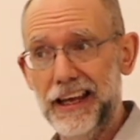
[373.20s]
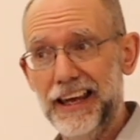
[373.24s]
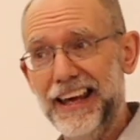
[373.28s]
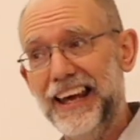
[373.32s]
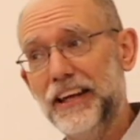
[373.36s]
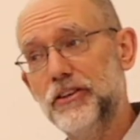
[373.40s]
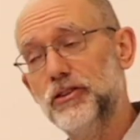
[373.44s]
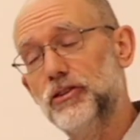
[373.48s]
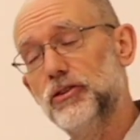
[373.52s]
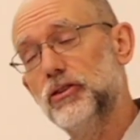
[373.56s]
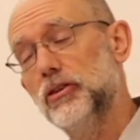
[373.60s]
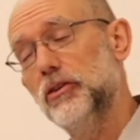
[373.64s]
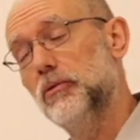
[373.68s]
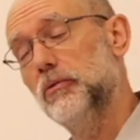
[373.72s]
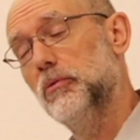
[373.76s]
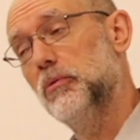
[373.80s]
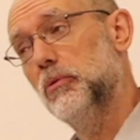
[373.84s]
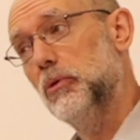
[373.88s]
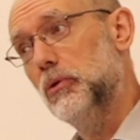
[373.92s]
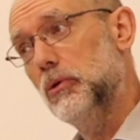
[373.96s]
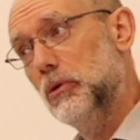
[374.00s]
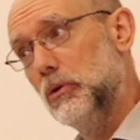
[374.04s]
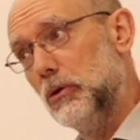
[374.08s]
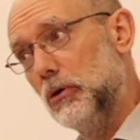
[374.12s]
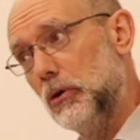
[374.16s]
and to
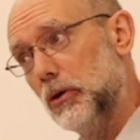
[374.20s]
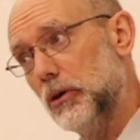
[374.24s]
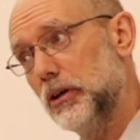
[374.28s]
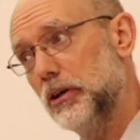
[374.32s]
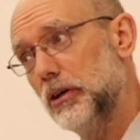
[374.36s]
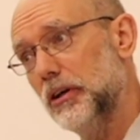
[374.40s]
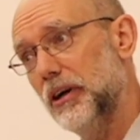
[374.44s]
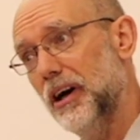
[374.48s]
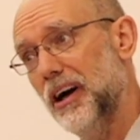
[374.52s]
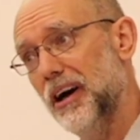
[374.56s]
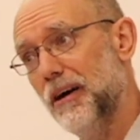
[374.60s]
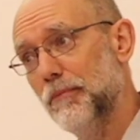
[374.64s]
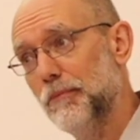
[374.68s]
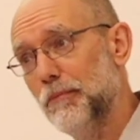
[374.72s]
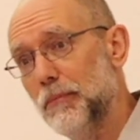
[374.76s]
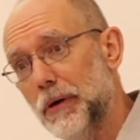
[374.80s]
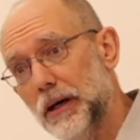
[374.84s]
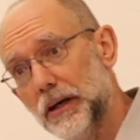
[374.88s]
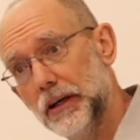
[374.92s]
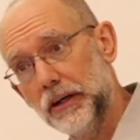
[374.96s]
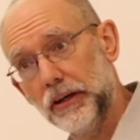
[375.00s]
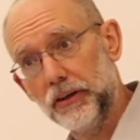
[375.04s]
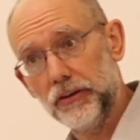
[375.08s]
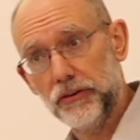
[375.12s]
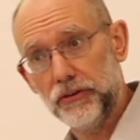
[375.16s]
walk
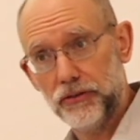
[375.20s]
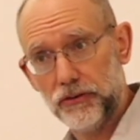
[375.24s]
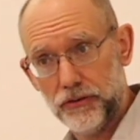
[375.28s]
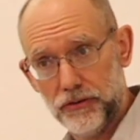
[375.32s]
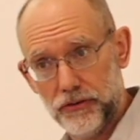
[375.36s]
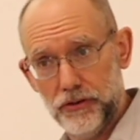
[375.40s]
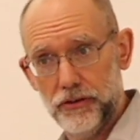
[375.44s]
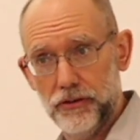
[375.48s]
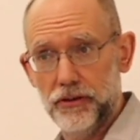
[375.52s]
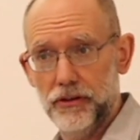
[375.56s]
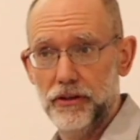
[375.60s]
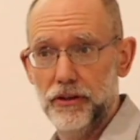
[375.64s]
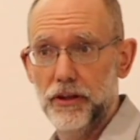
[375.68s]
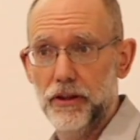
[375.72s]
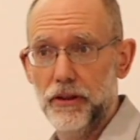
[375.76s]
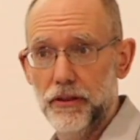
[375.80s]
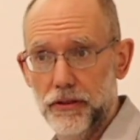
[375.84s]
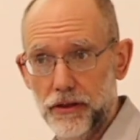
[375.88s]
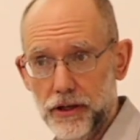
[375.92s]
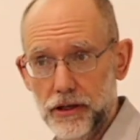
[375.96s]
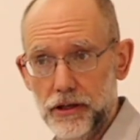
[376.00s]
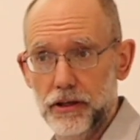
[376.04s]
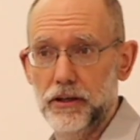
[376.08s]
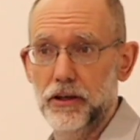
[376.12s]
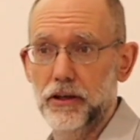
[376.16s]
amongst
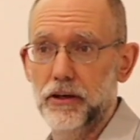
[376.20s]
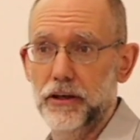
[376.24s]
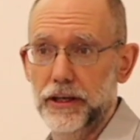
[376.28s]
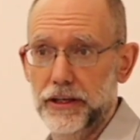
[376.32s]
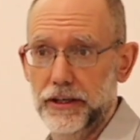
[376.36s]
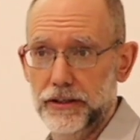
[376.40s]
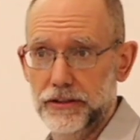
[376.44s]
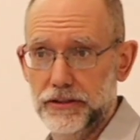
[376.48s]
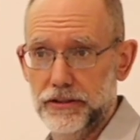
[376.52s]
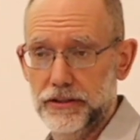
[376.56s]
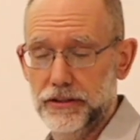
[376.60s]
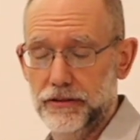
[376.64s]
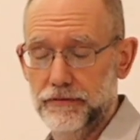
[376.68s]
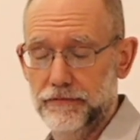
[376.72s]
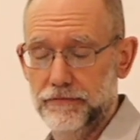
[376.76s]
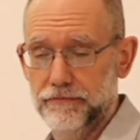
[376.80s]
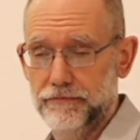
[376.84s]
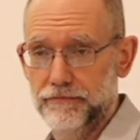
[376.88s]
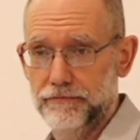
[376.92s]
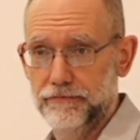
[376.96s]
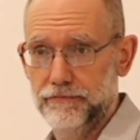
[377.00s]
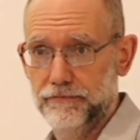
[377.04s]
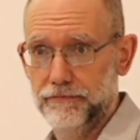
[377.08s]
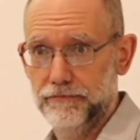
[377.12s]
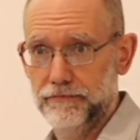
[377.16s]
the light.
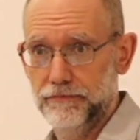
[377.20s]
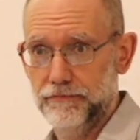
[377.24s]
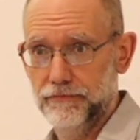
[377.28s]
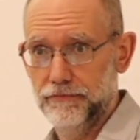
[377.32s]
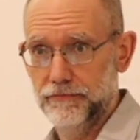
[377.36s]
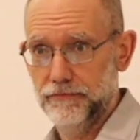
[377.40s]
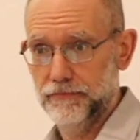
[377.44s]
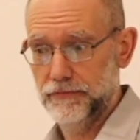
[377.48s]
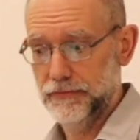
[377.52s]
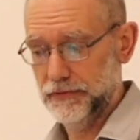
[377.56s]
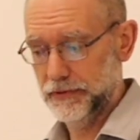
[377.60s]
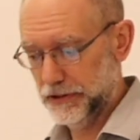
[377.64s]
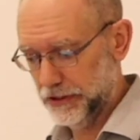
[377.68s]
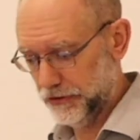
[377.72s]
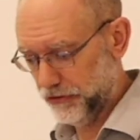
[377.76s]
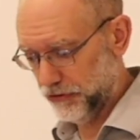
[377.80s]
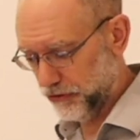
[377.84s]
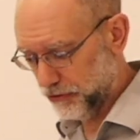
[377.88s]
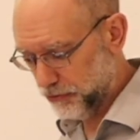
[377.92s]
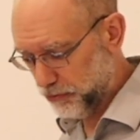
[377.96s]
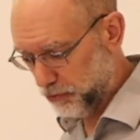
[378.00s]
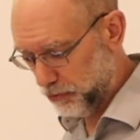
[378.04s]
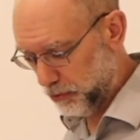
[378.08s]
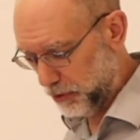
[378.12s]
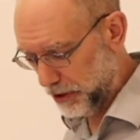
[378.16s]

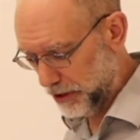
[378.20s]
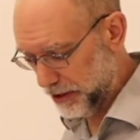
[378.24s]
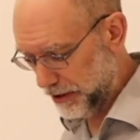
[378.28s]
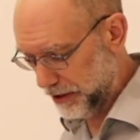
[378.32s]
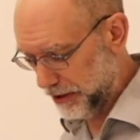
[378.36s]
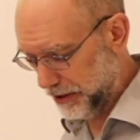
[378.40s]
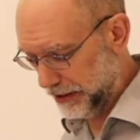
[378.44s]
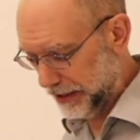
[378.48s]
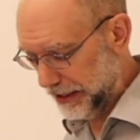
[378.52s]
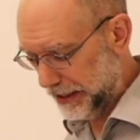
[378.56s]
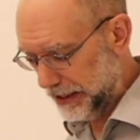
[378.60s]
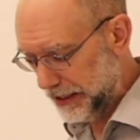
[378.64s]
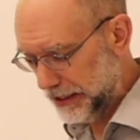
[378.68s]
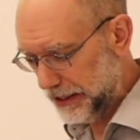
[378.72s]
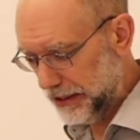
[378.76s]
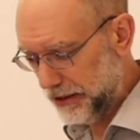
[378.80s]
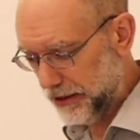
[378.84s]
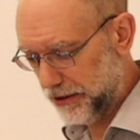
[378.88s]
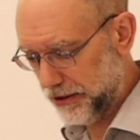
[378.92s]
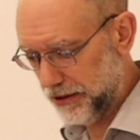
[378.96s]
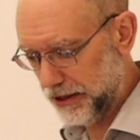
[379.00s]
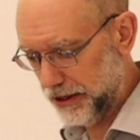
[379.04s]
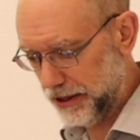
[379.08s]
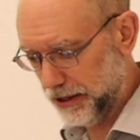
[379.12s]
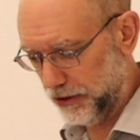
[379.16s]
That's one of the key
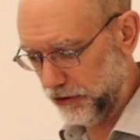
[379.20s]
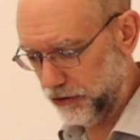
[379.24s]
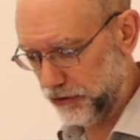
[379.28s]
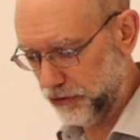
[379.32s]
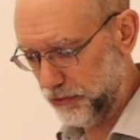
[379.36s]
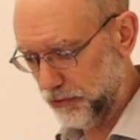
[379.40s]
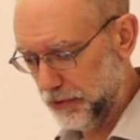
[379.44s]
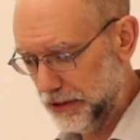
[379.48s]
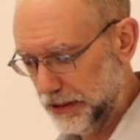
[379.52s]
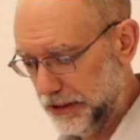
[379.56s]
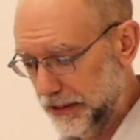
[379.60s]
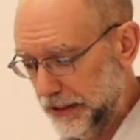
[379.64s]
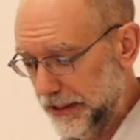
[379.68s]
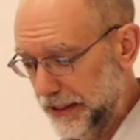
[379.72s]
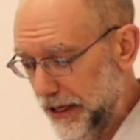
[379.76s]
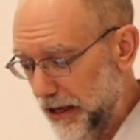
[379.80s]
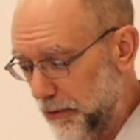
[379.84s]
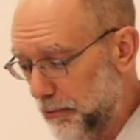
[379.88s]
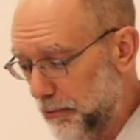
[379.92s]
things really